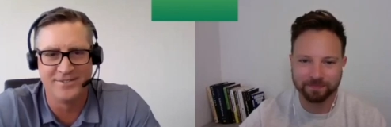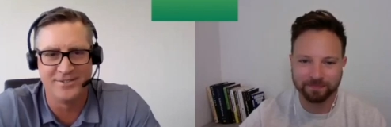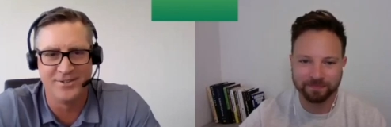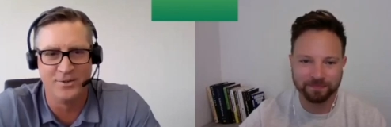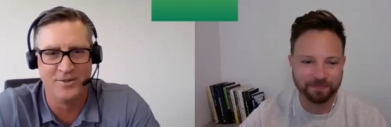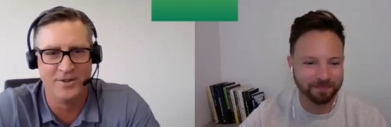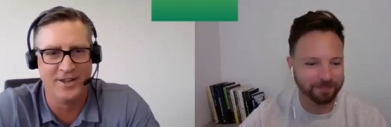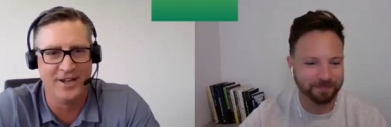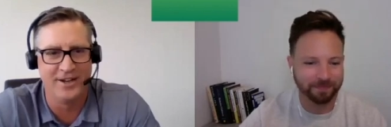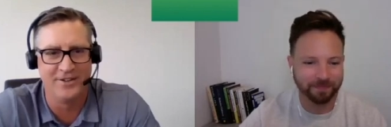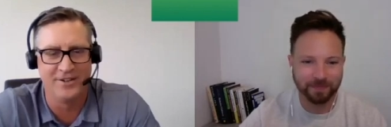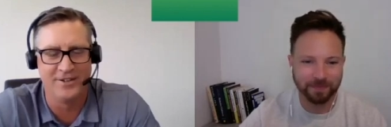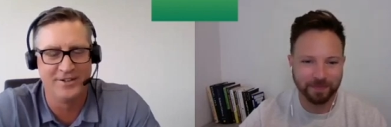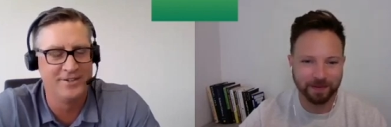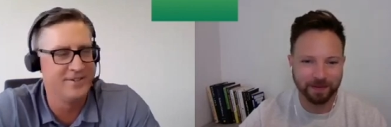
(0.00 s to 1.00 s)
Speaker 1: over
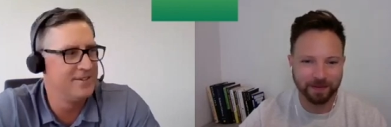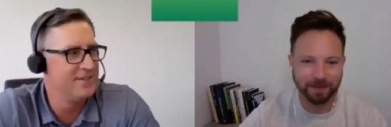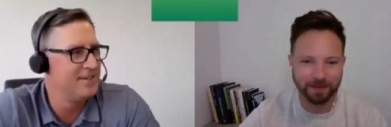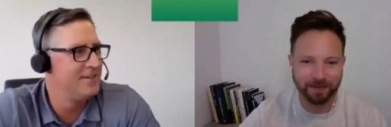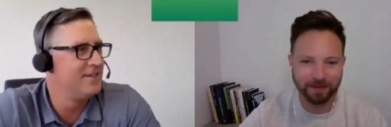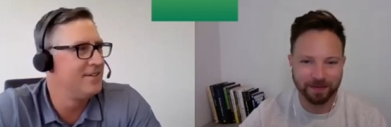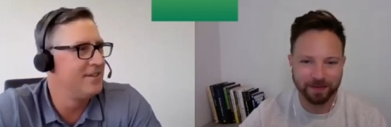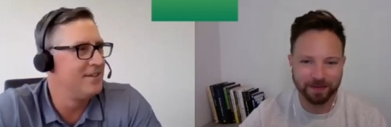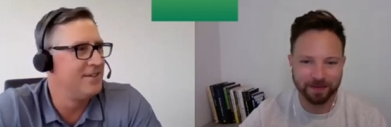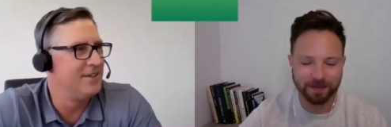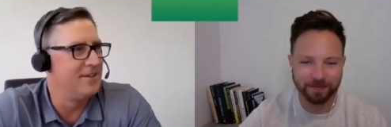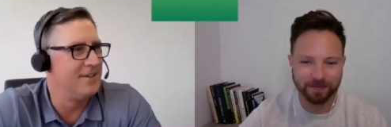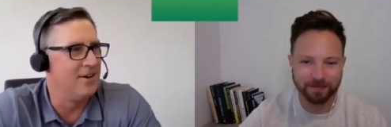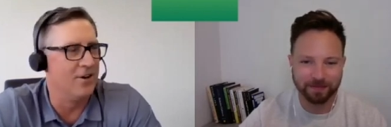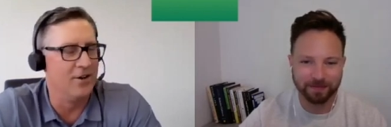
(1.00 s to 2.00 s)
there, or
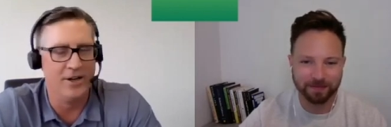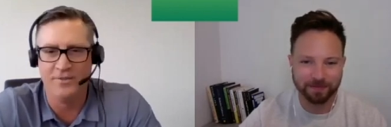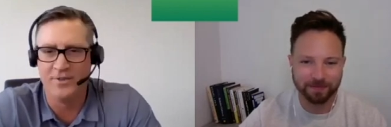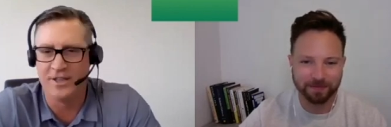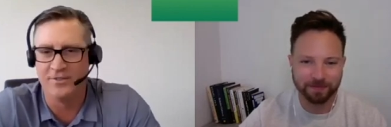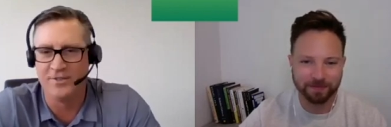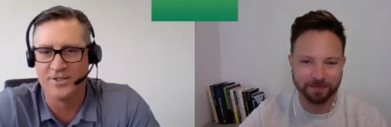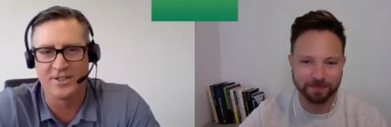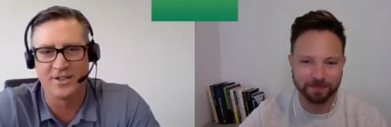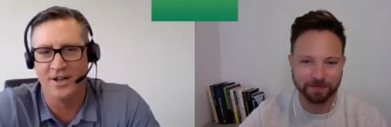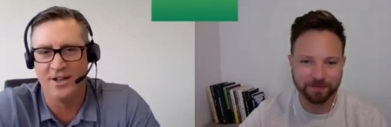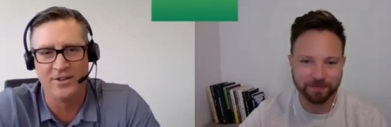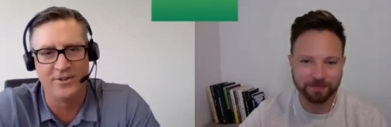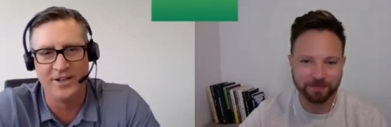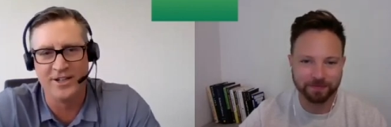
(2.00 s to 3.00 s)
or even give us a
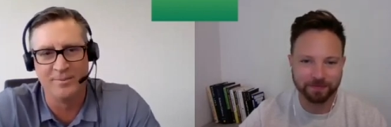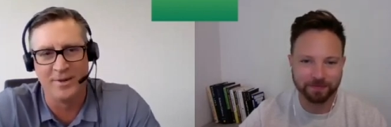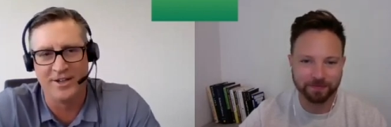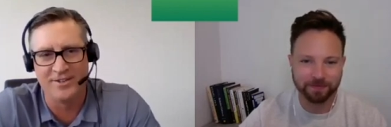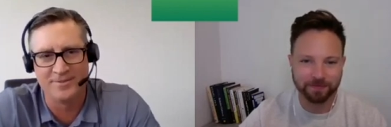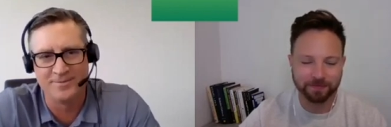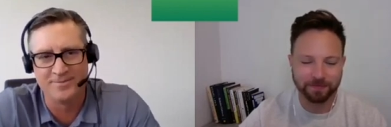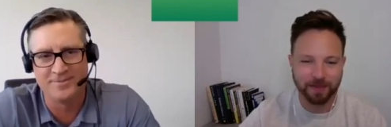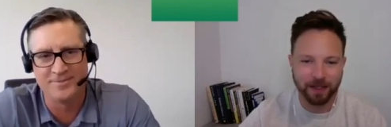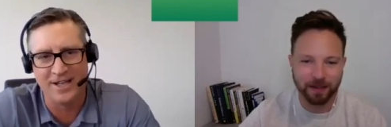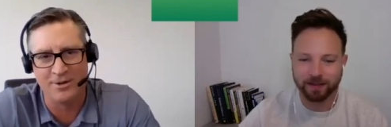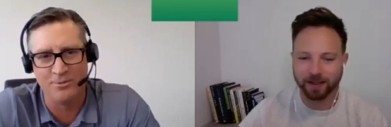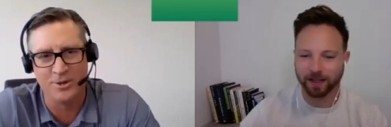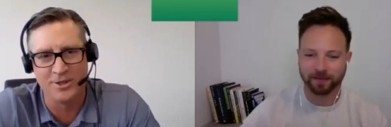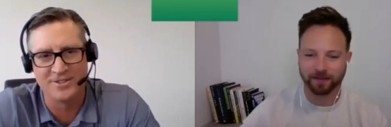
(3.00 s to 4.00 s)
call or an email.
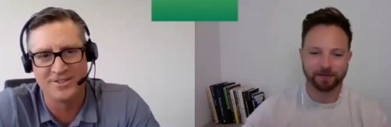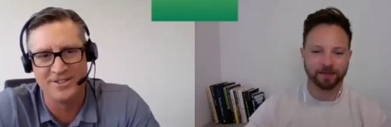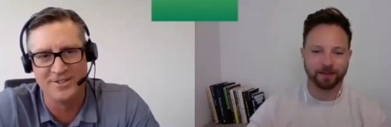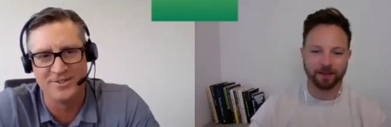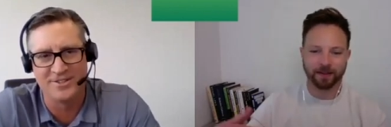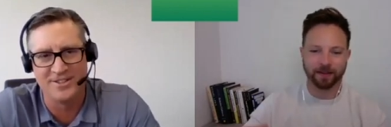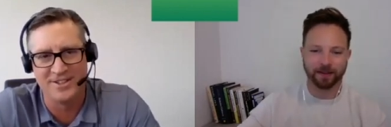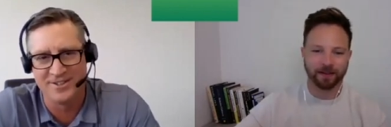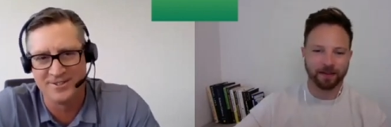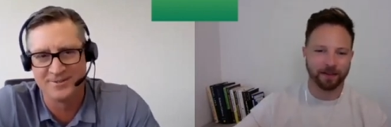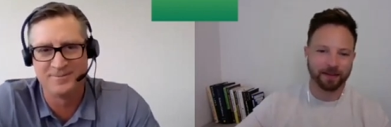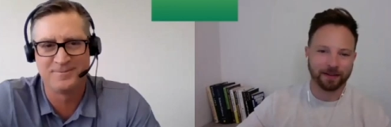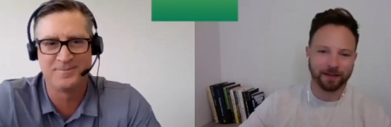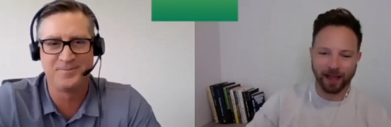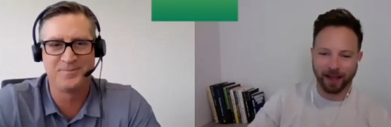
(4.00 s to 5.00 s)
That works too still.
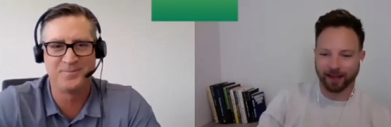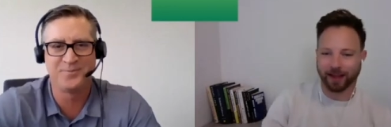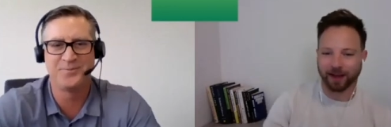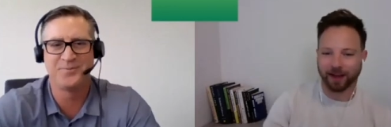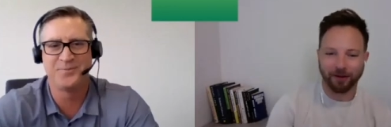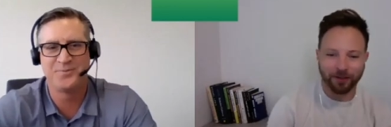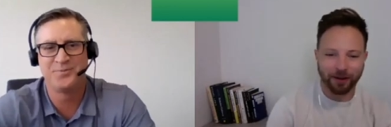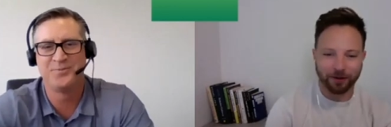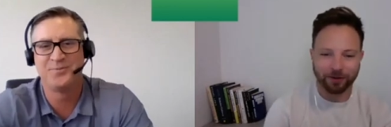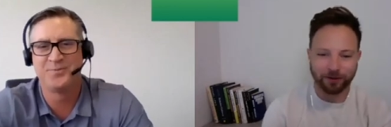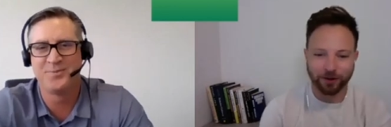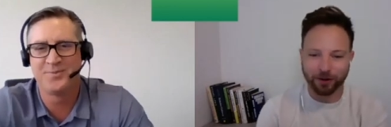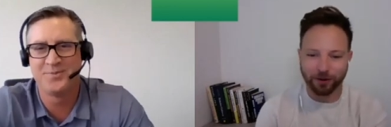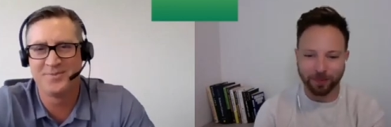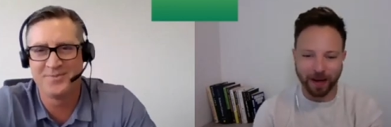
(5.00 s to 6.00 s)
Speaker 2: Yeah, get on there
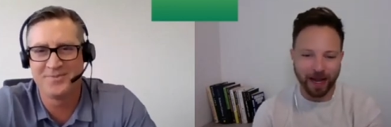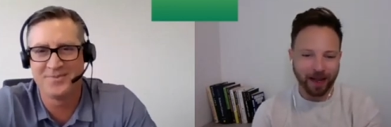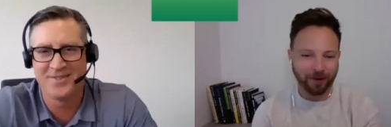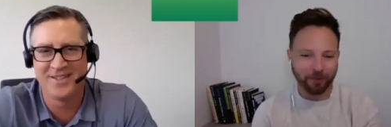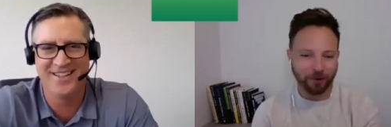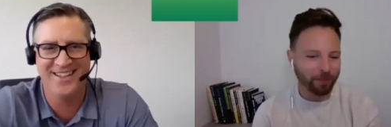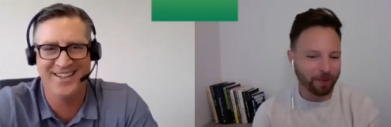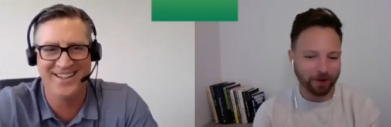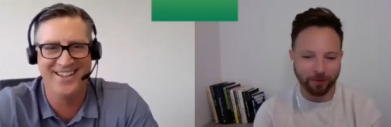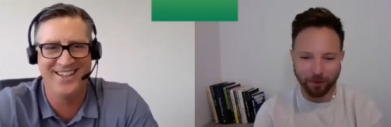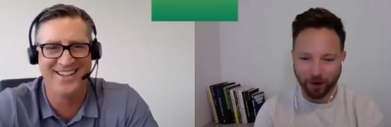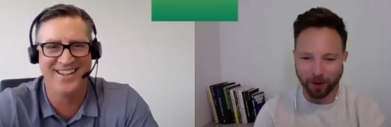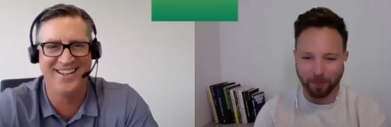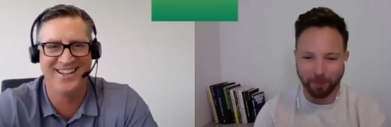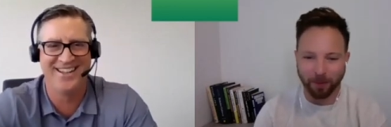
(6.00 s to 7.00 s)
soon, man. We're we're
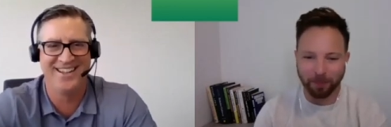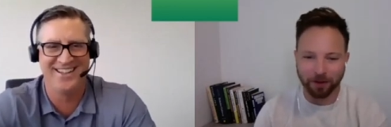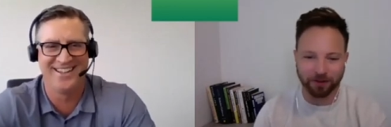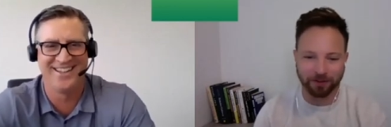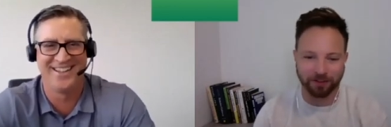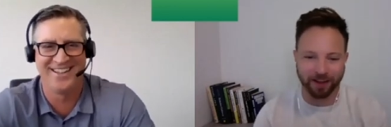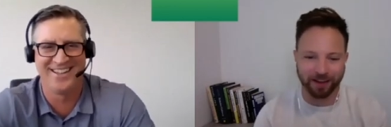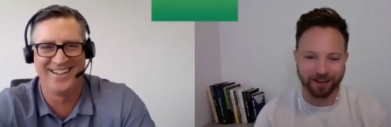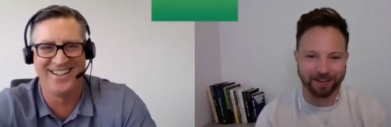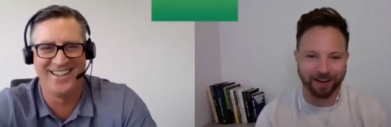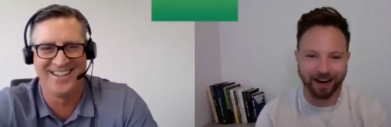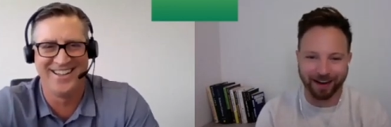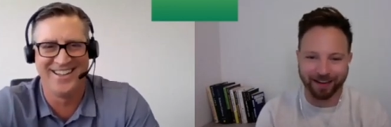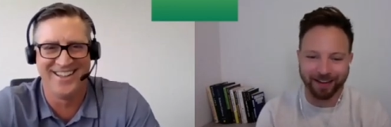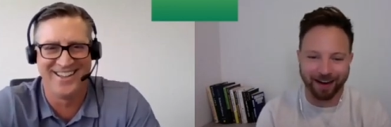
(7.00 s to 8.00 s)
going to publish this.
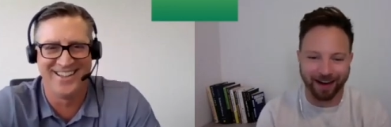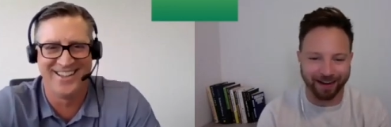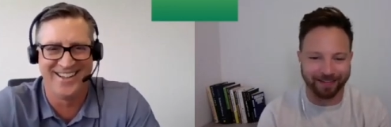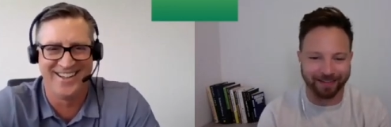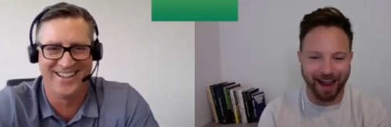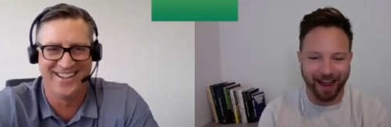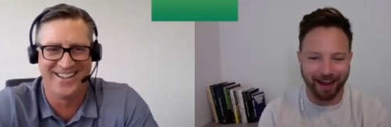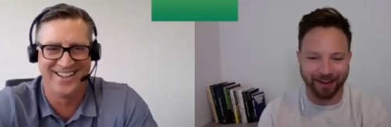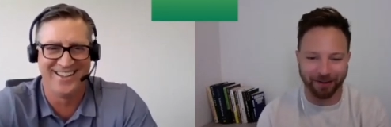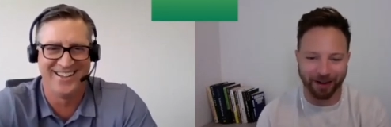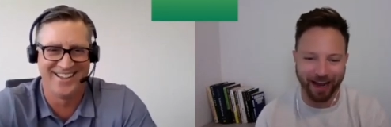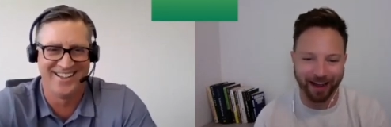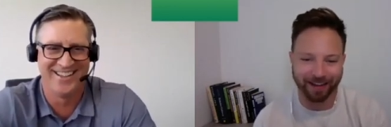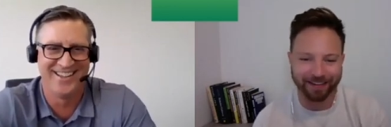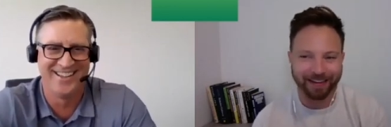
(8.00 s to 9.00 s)
I got to I got to tag you
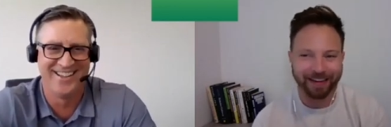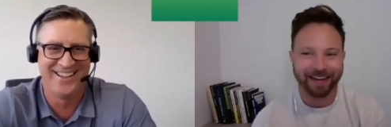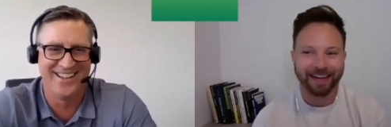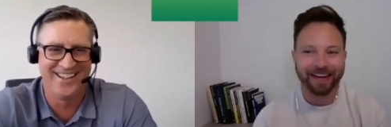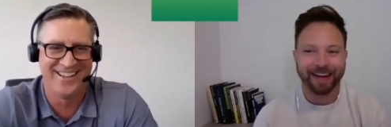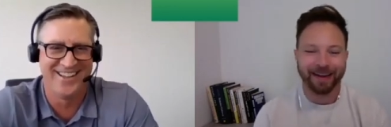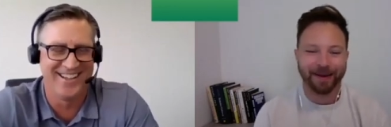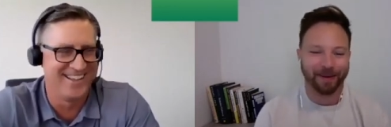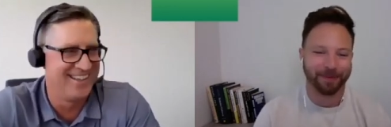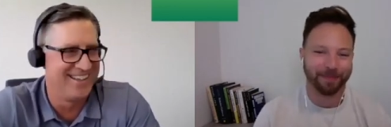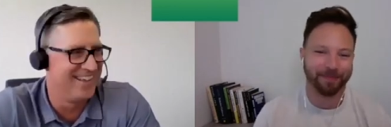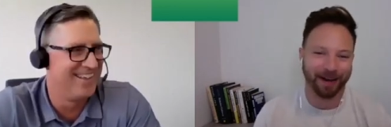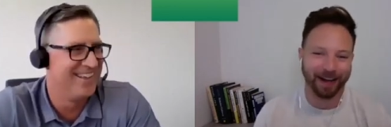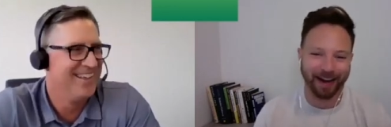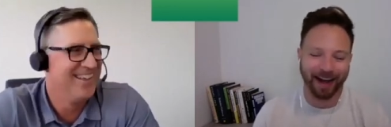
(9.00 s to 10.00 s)
guys.
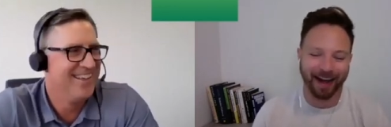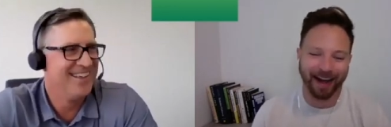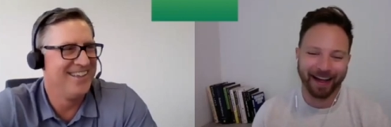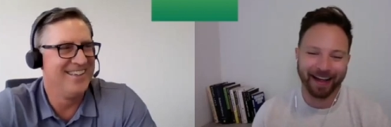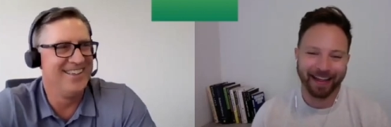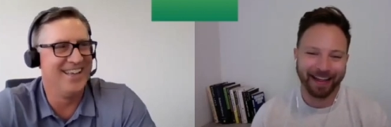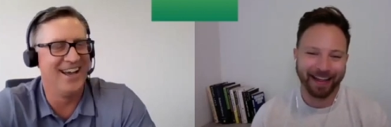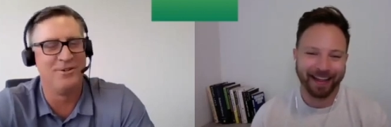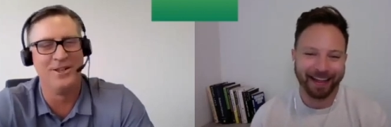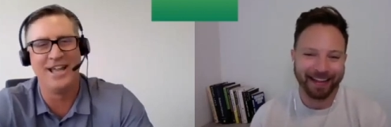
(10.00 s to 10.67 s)
But
Speaker 1: uh yeah, well,